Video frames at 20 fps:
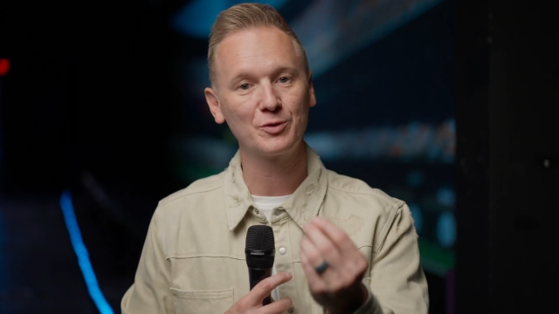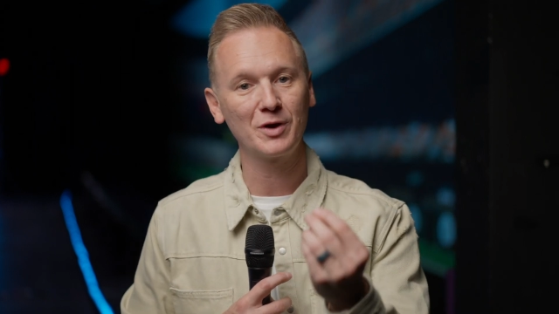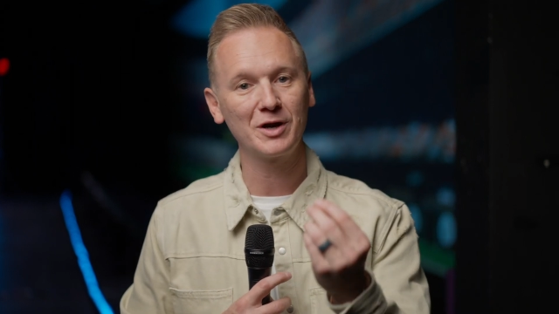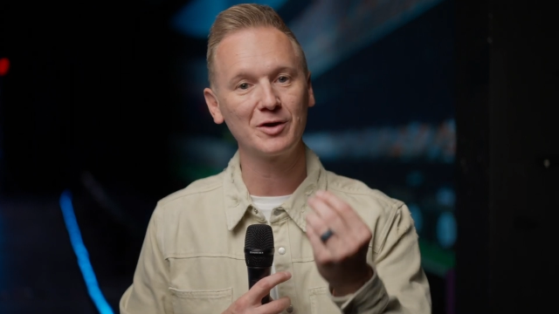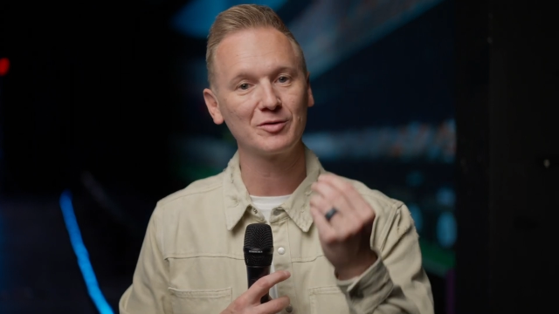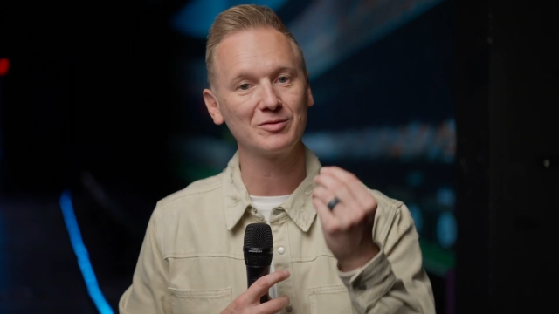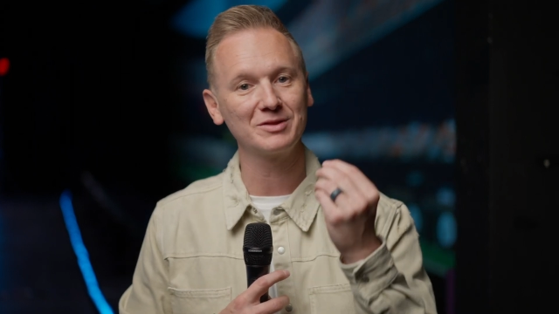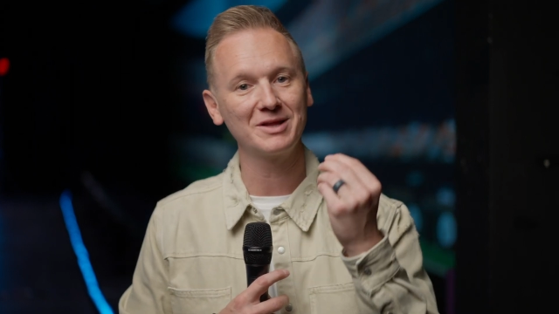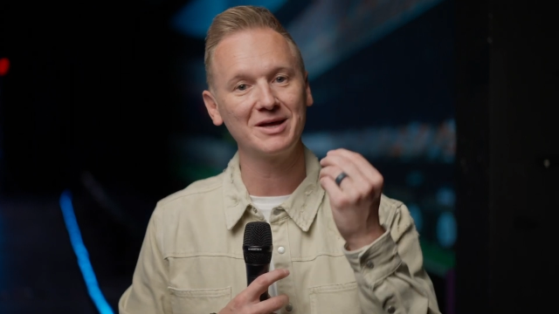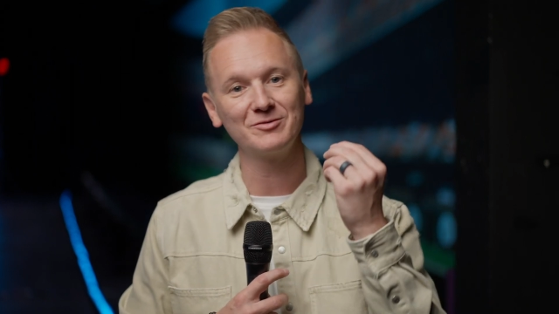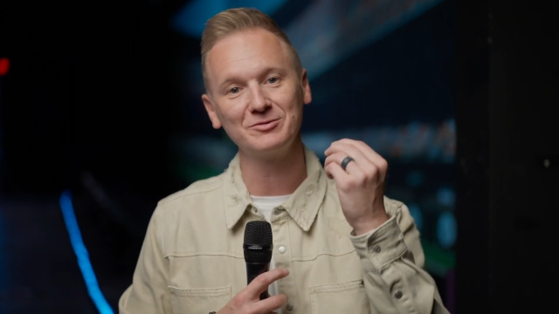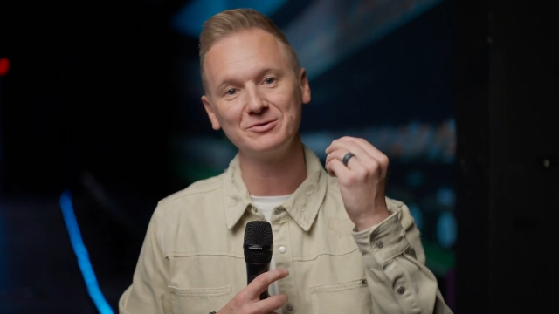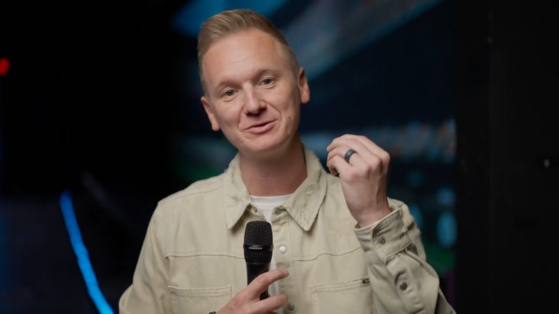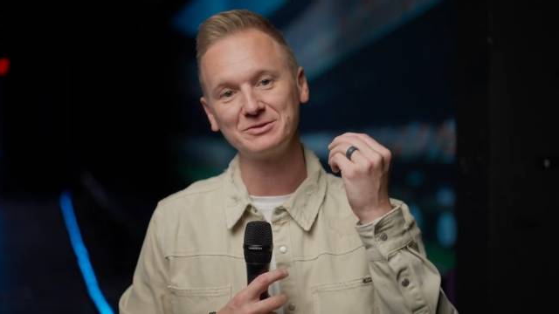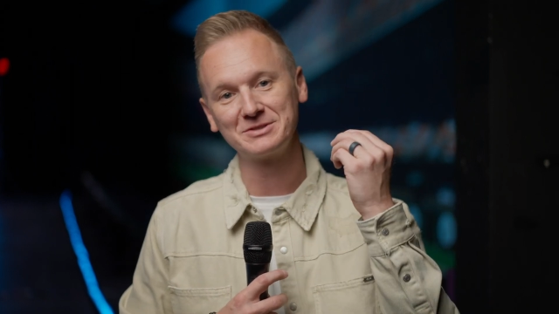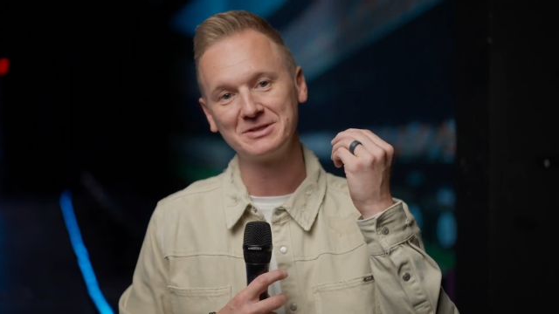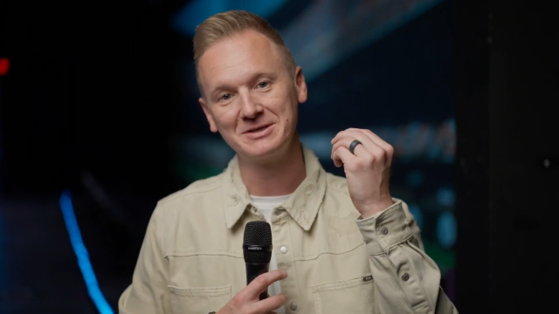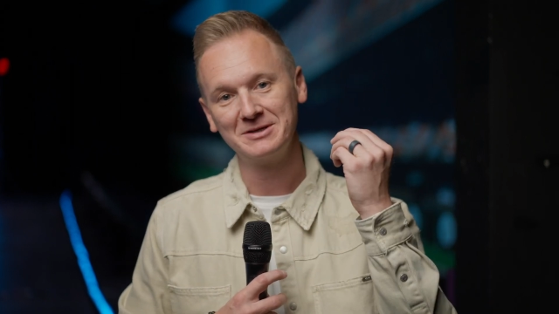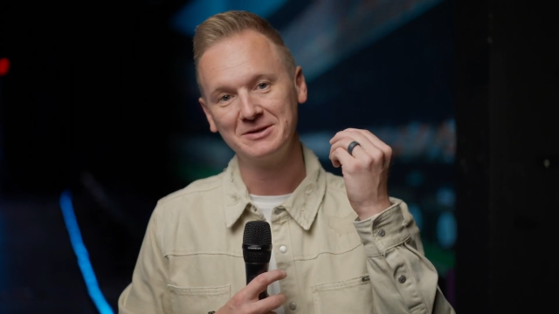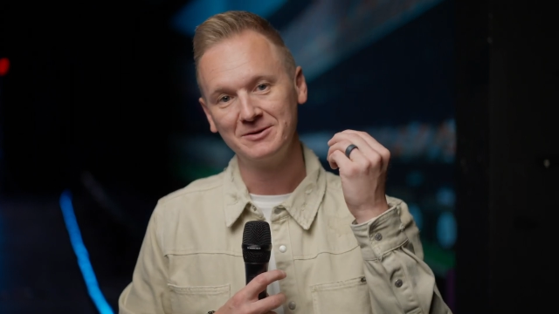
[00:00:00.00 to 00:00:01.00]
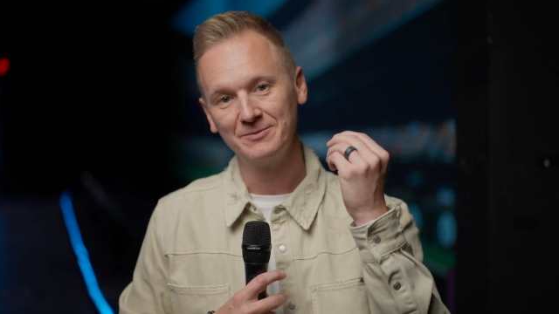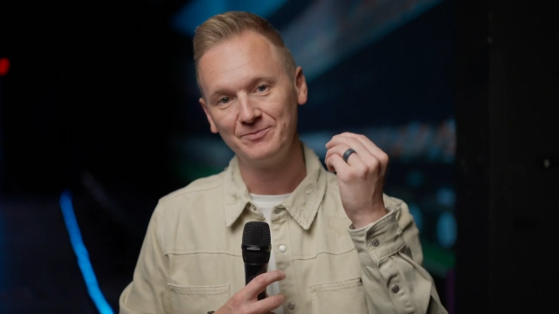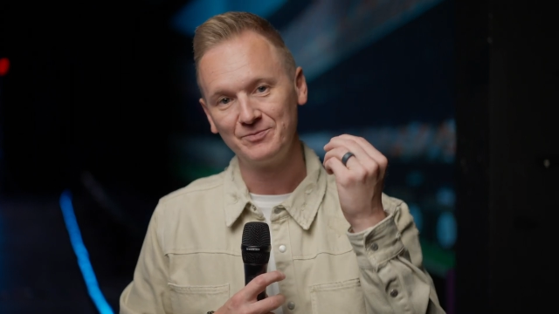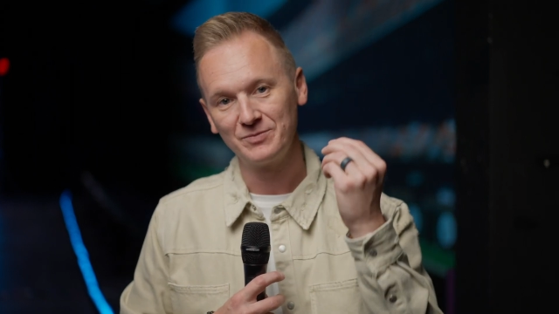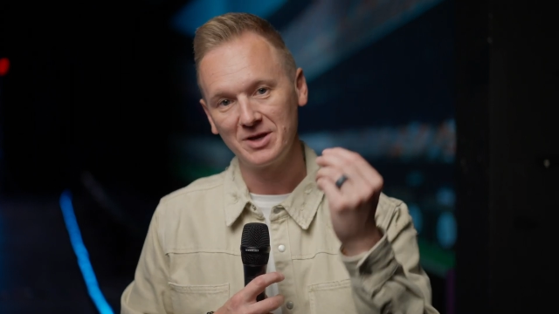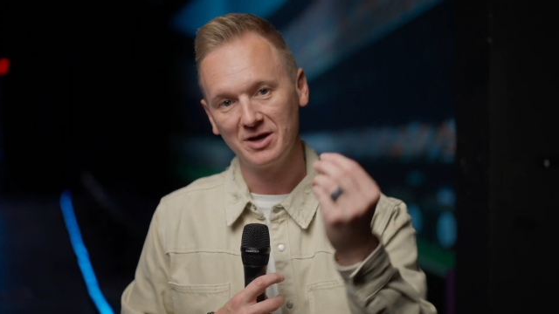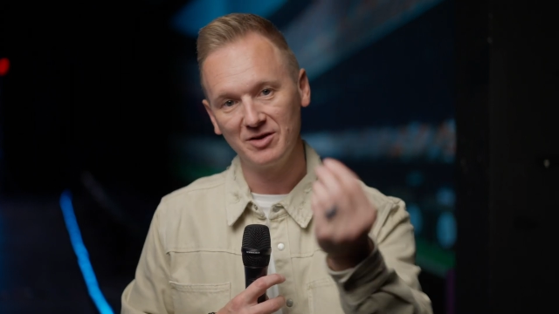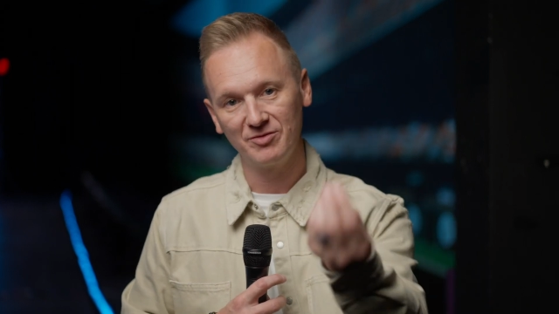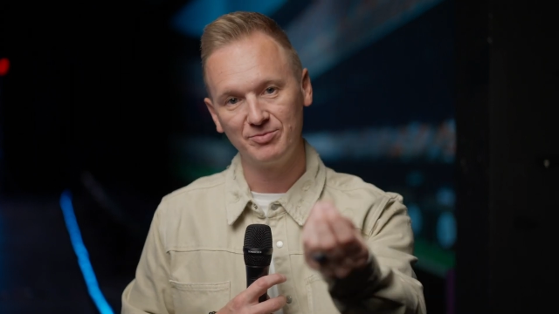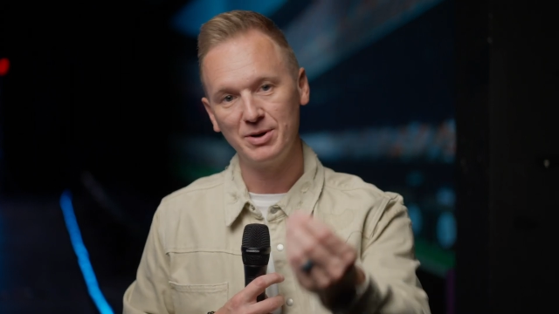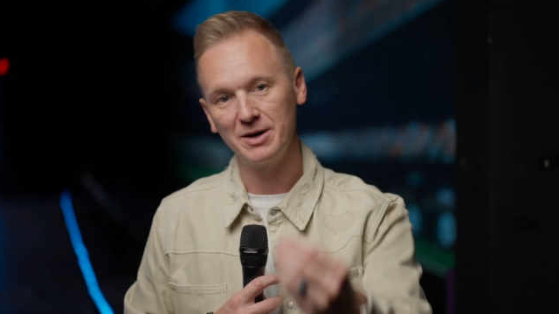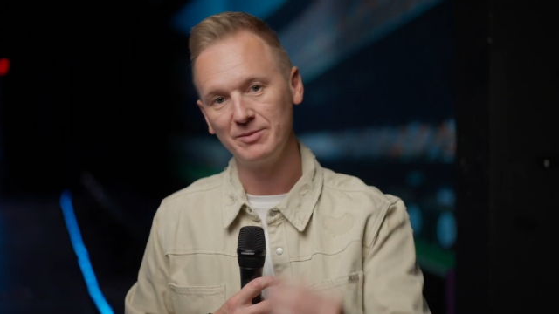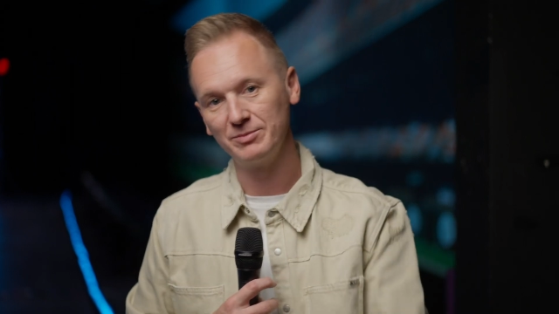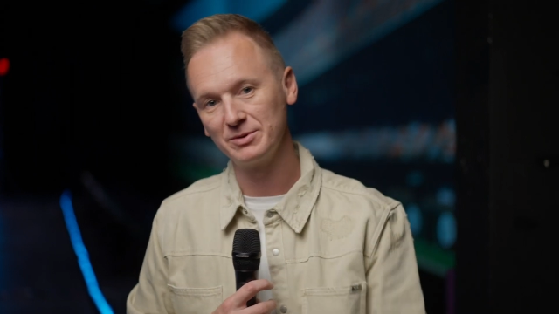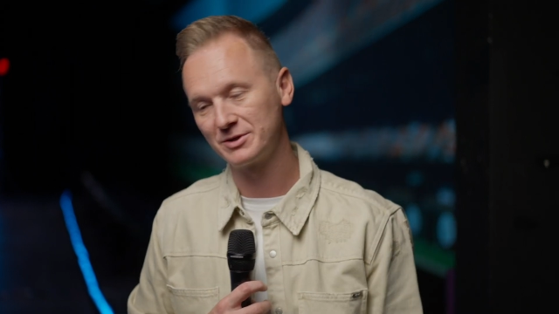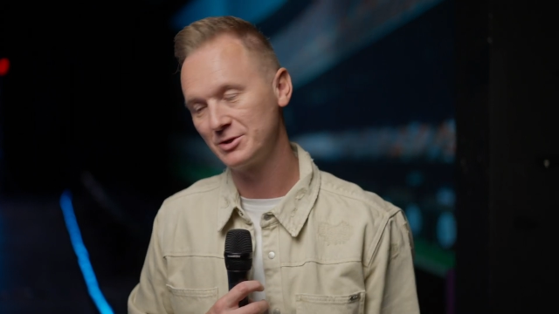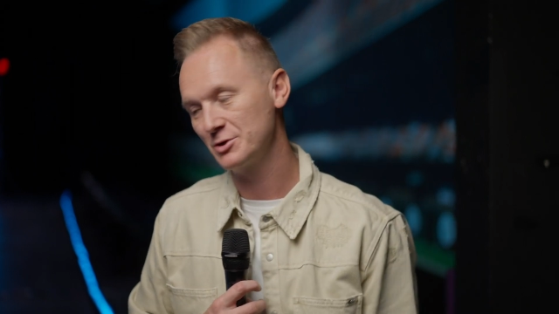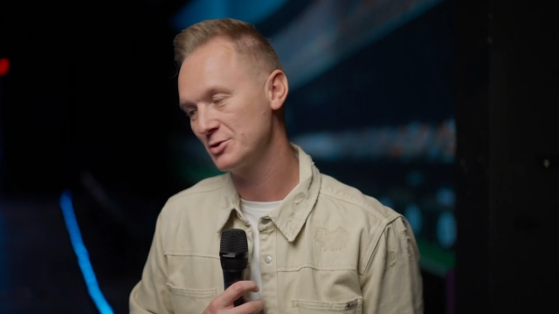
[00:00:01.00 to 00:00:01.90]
greater levels of public